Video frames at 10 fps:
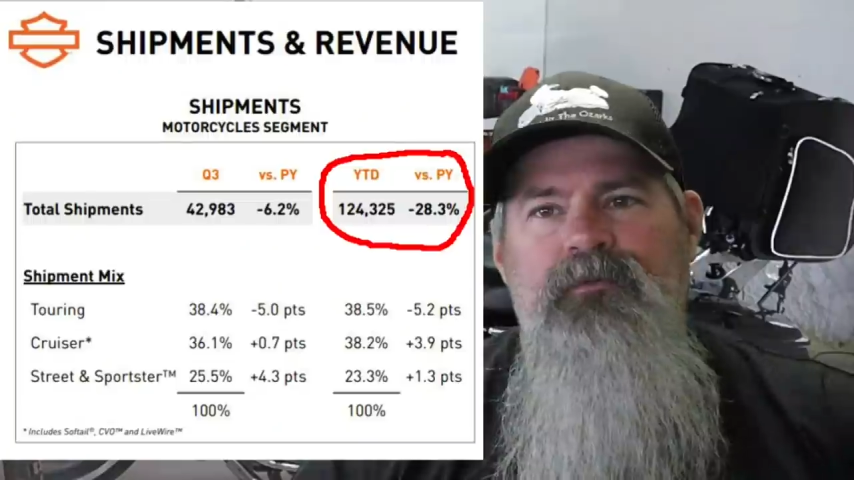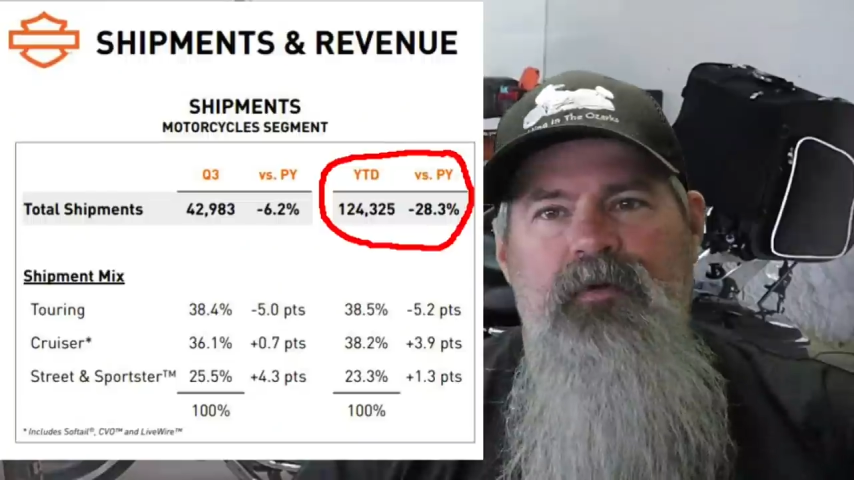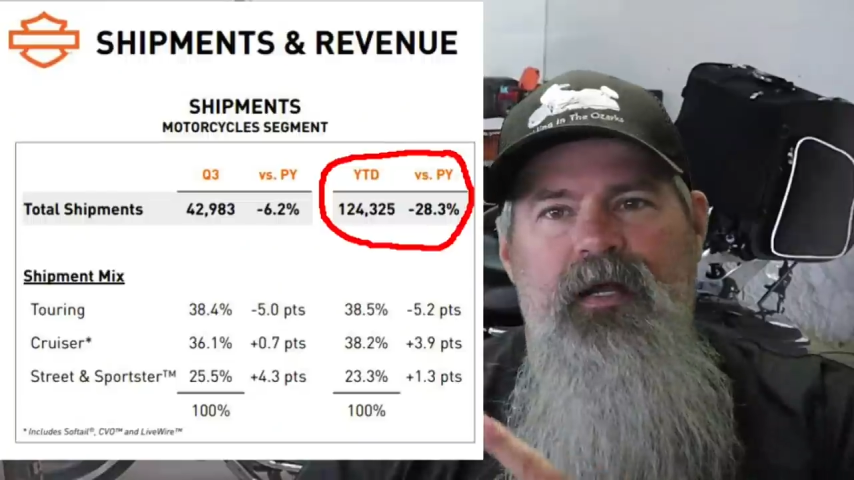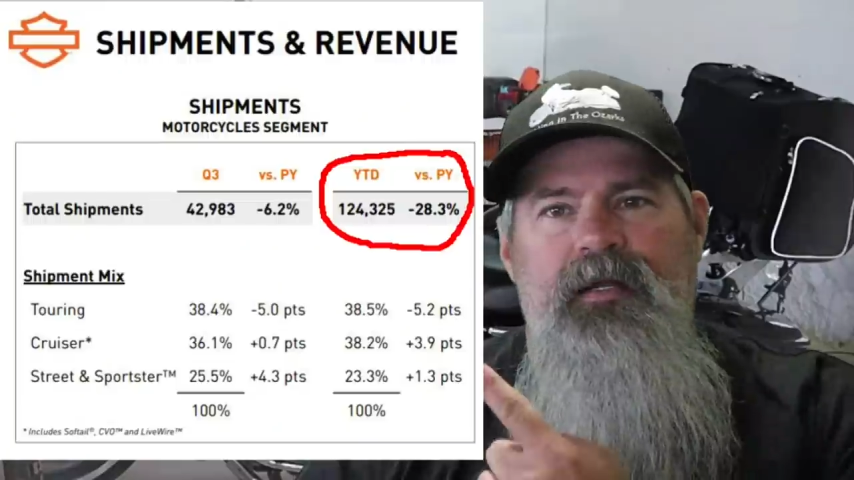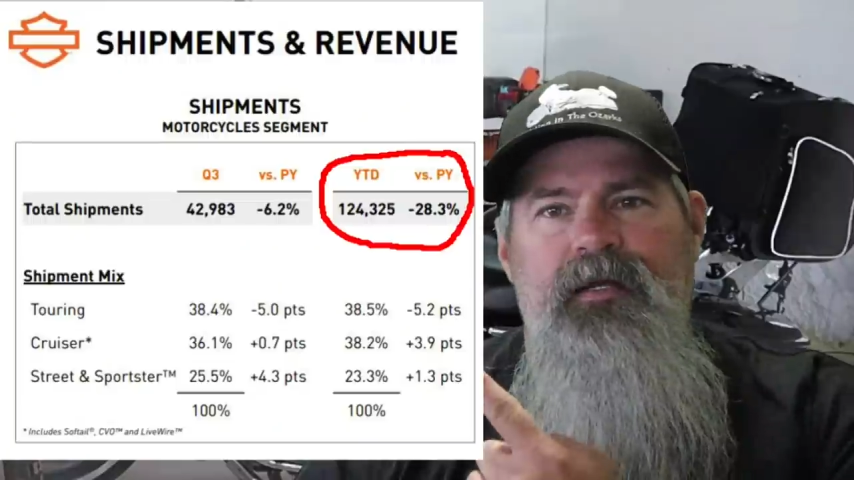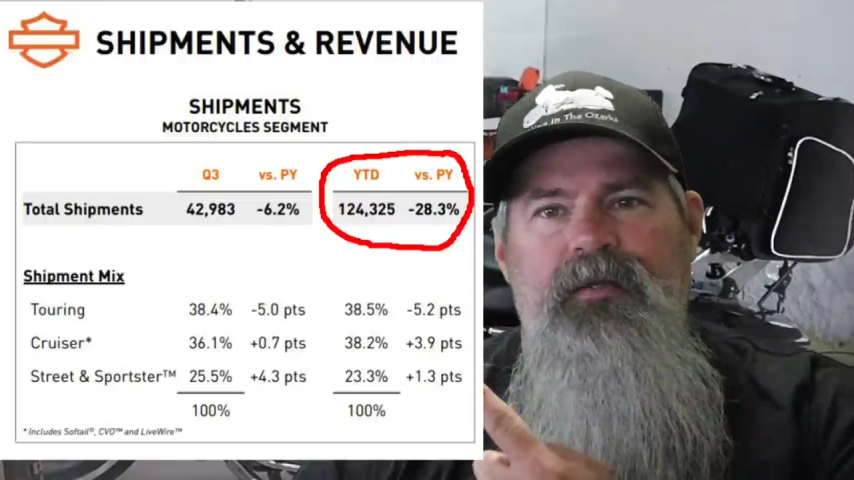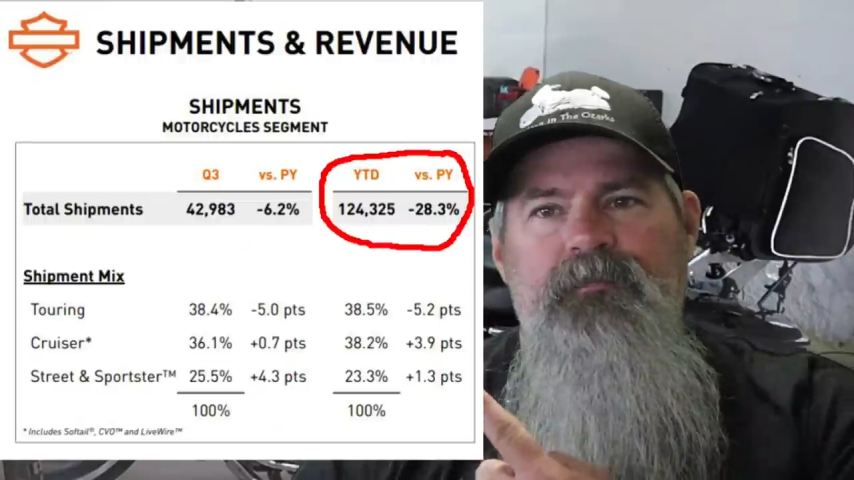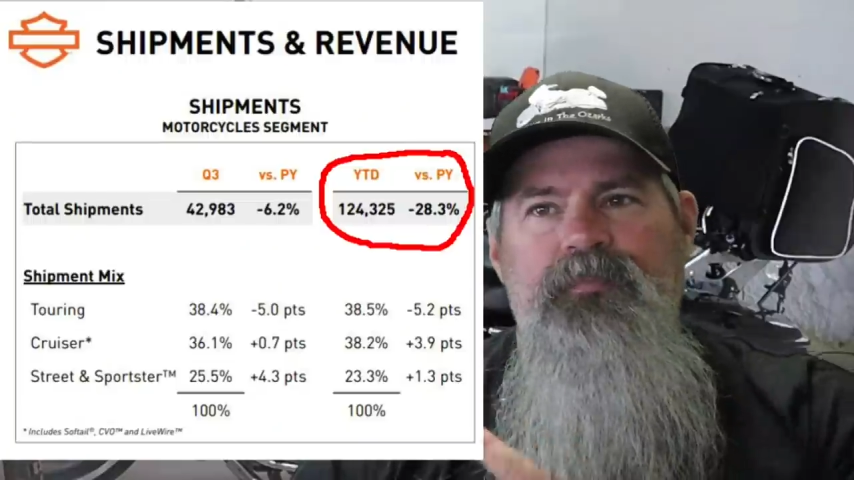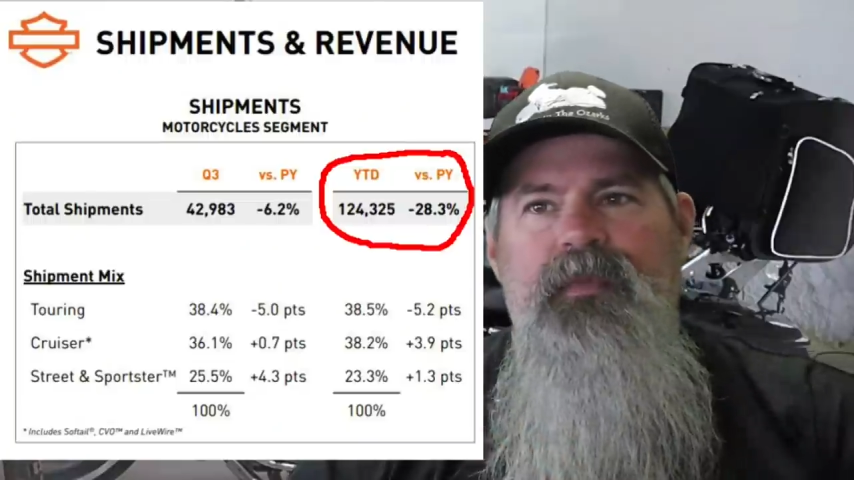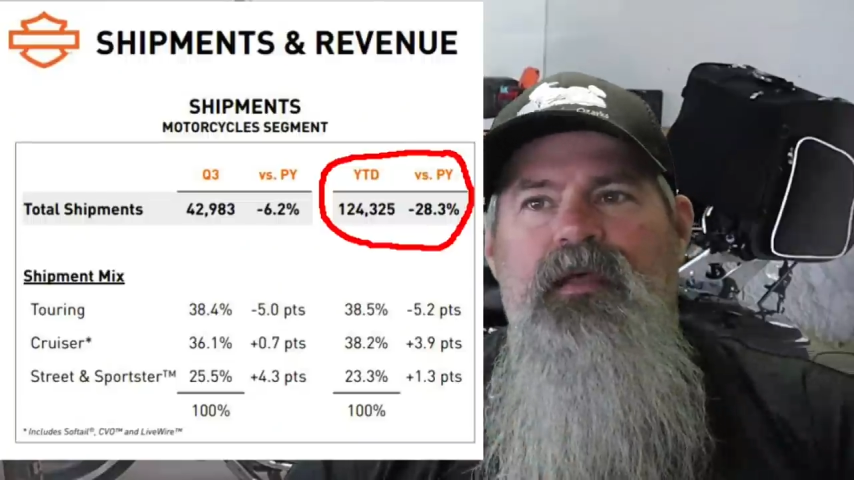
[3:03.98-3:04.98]
right
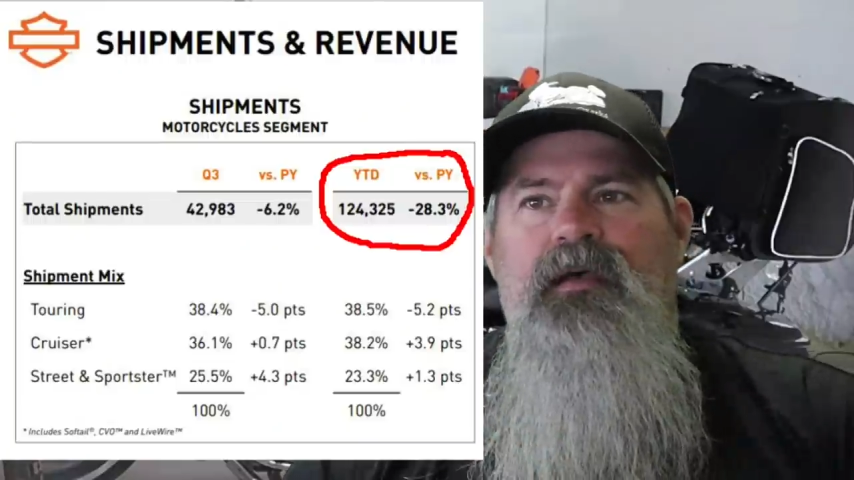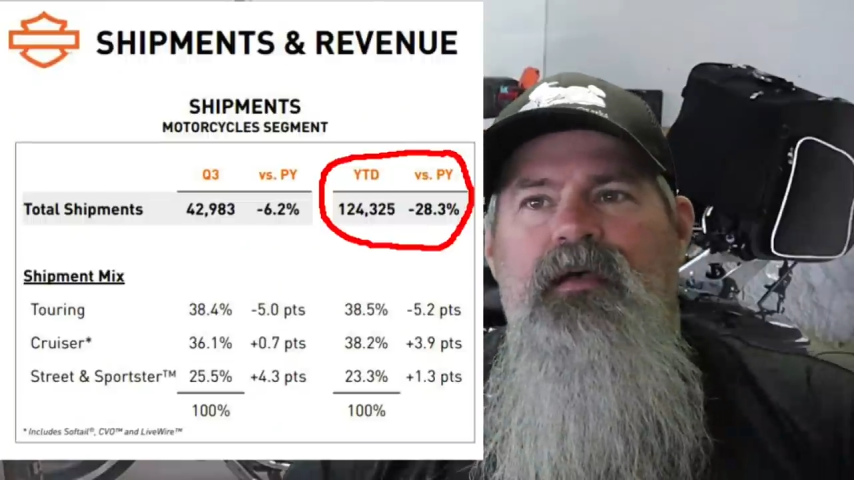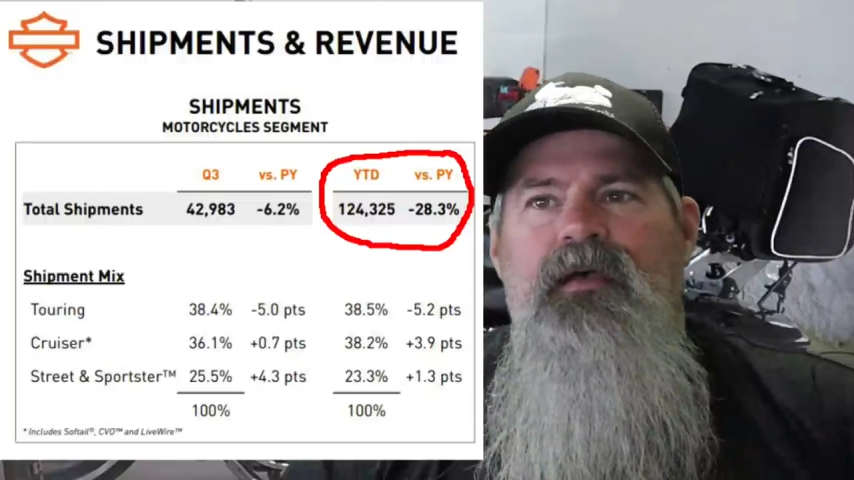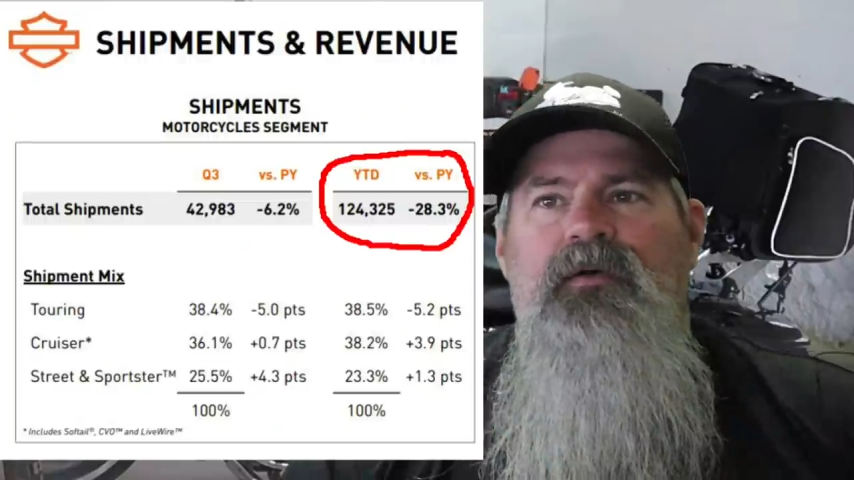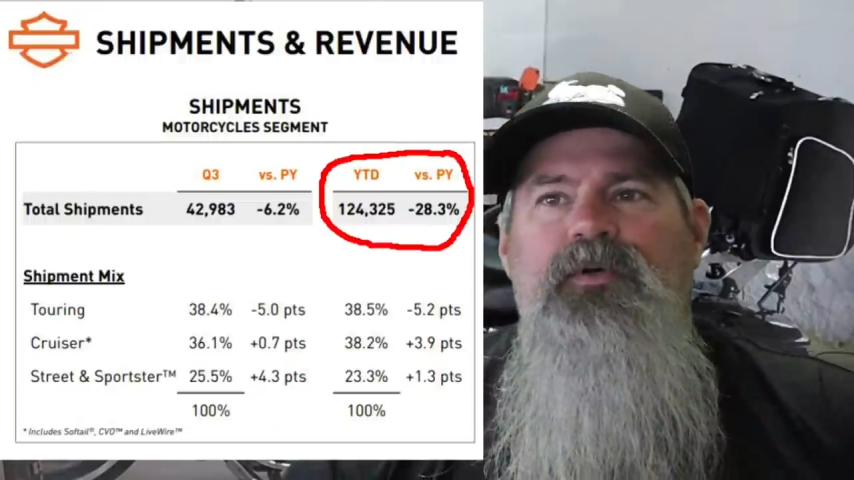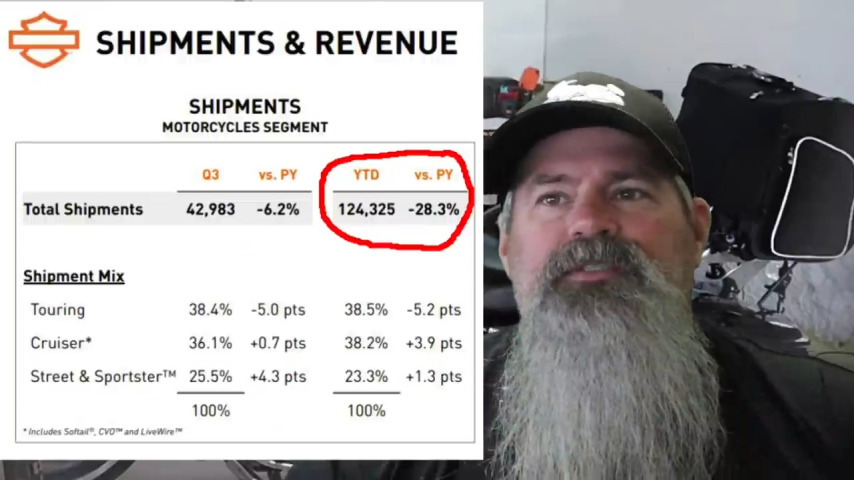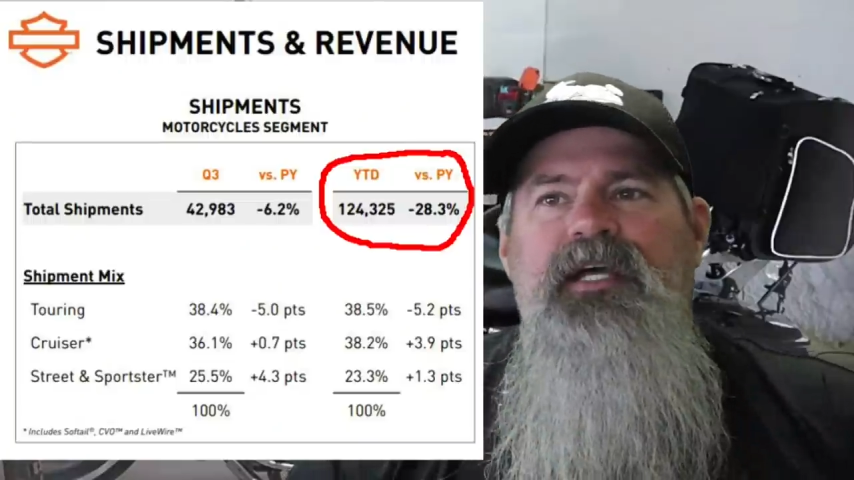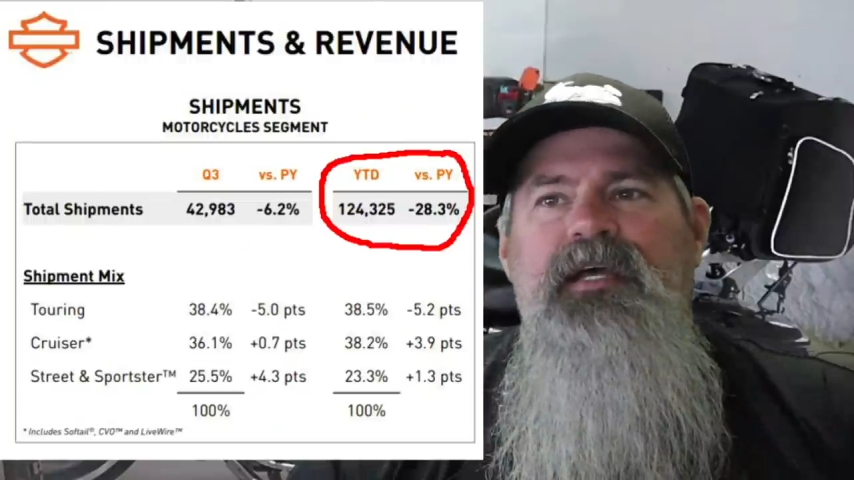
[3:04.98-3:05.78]
here, we'll see